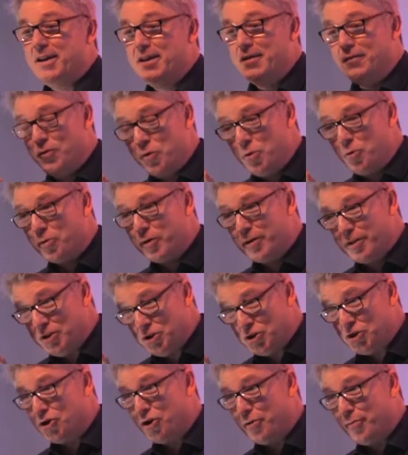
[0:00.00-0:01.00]
if you were a
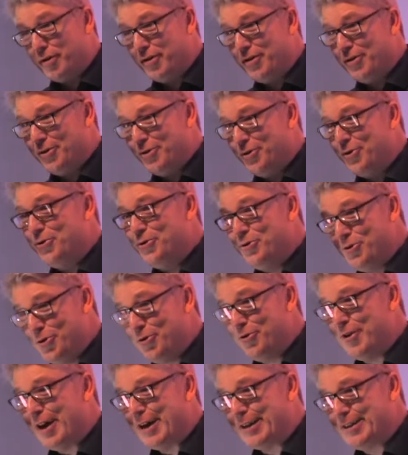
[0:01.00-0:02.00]
German who
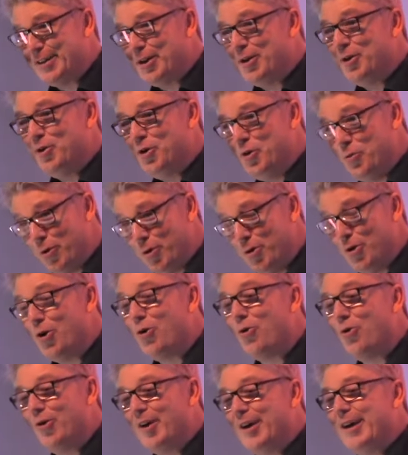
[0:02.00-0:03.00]
knew that, you would
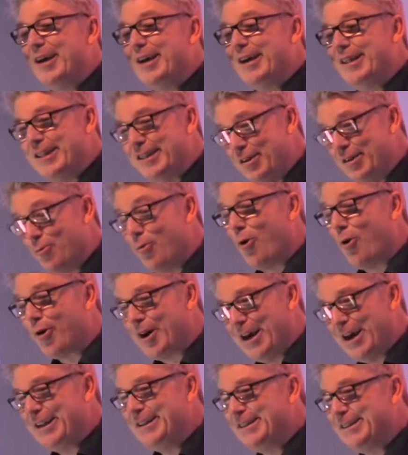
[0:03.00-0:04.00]
know that the
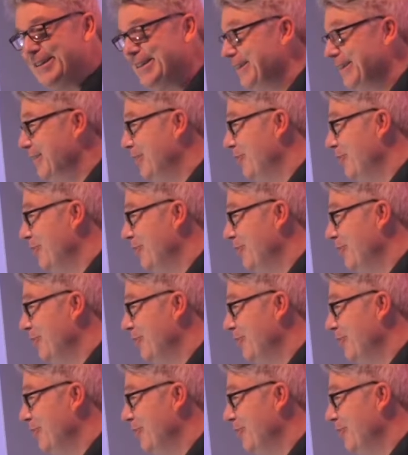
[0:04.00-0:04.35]
war ended